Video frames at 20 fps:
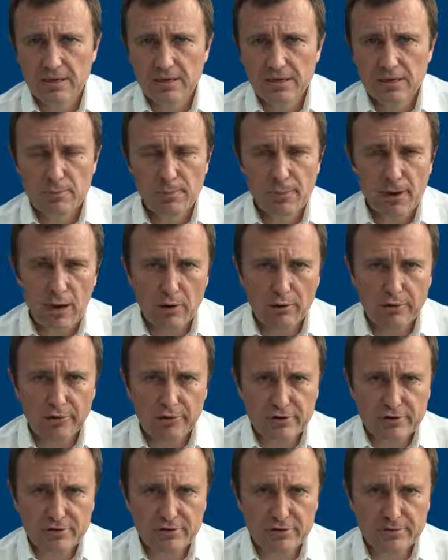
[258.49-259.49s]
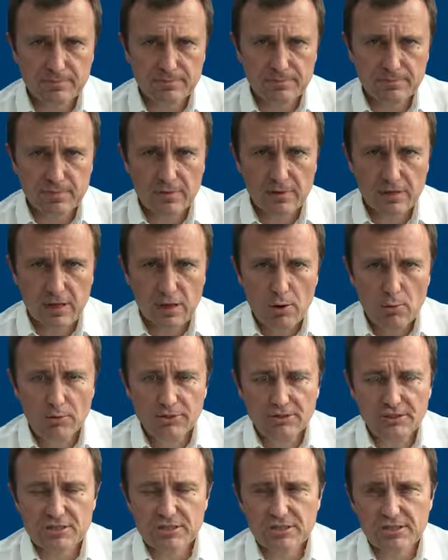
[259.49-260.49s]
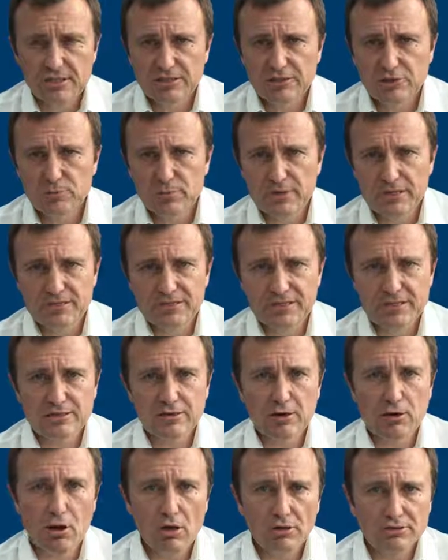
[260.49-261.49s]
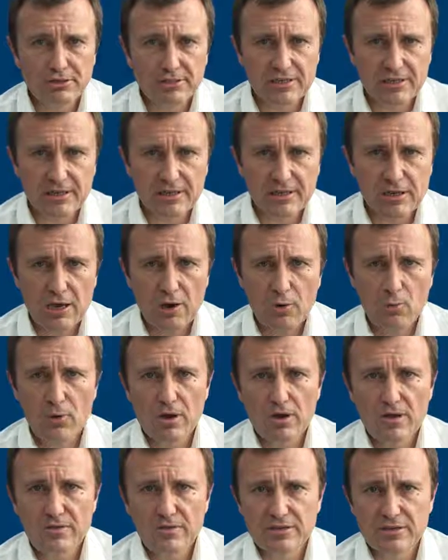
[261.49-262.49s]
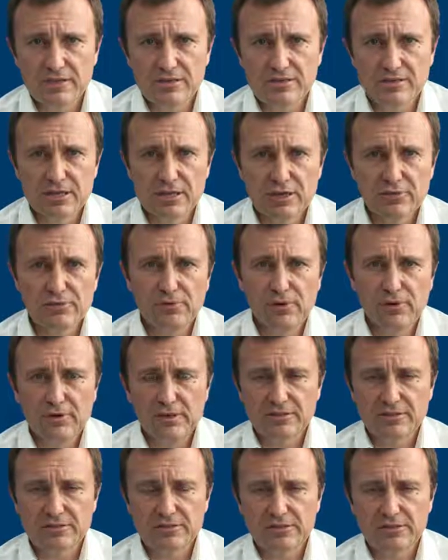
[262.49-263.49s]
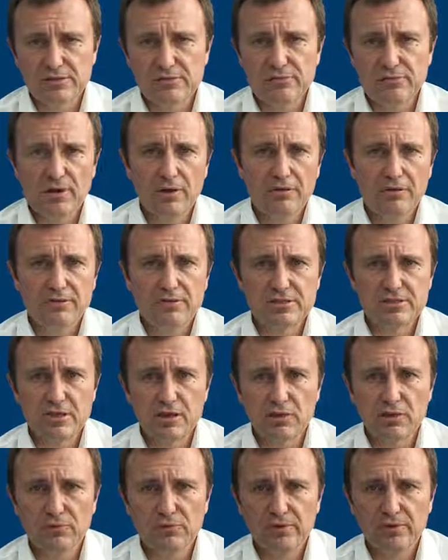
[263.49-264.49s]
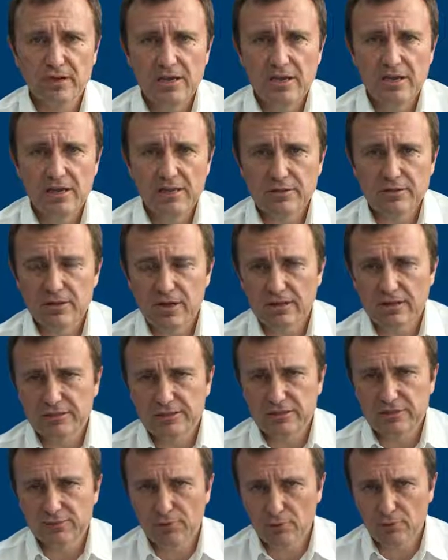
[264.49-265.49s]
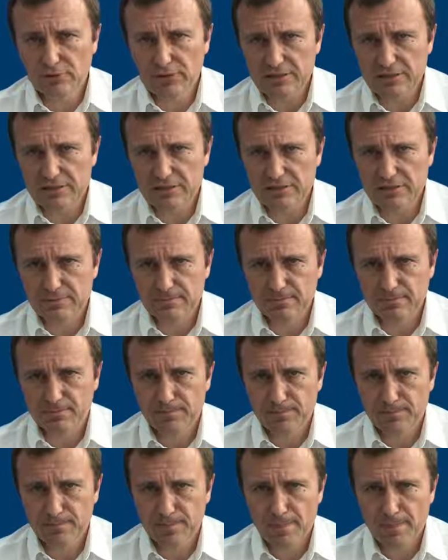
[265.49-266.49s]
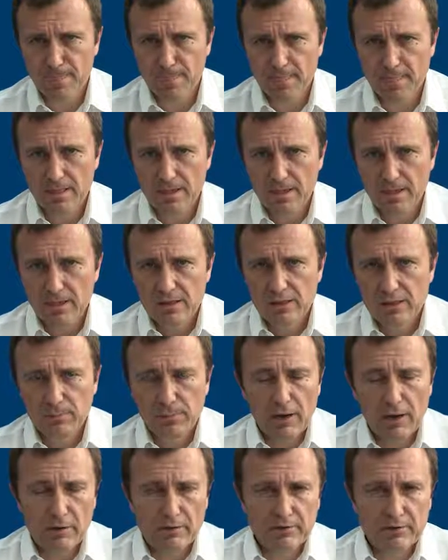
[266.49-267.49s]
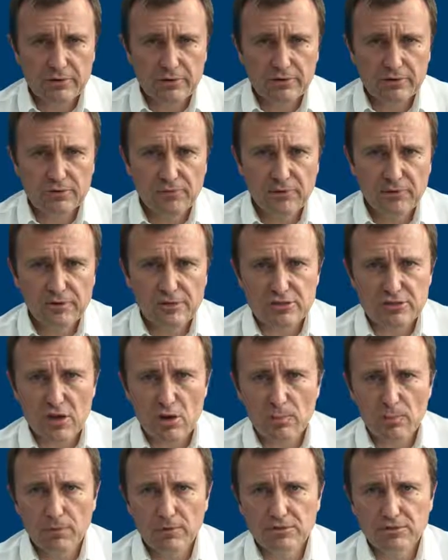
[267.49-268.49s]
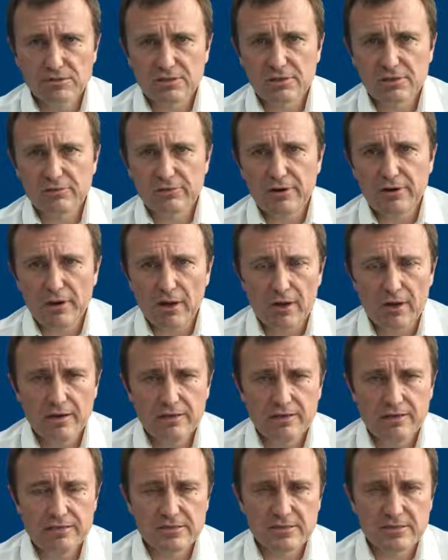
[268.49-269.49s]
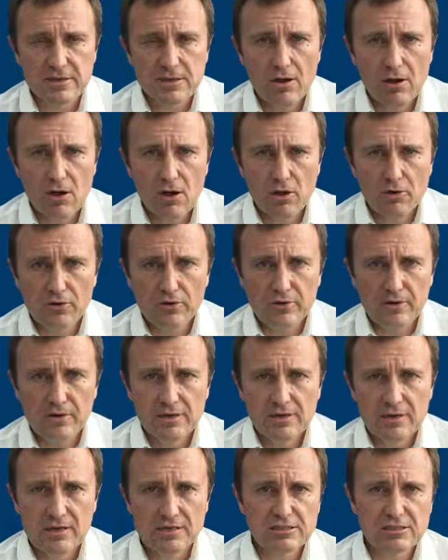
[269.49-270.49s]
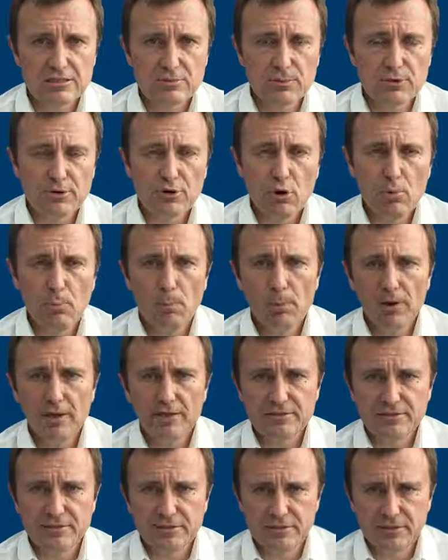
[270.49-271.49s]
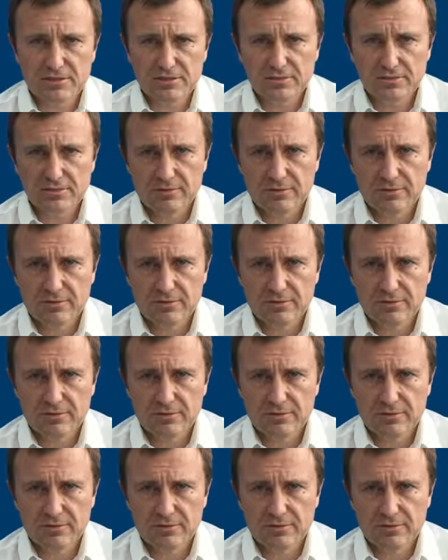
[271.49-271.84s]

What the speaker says: the power grid, which is said to be technologically where the telephone industry found itself in the 1940s. The power grid, for example, still relies on customer complaints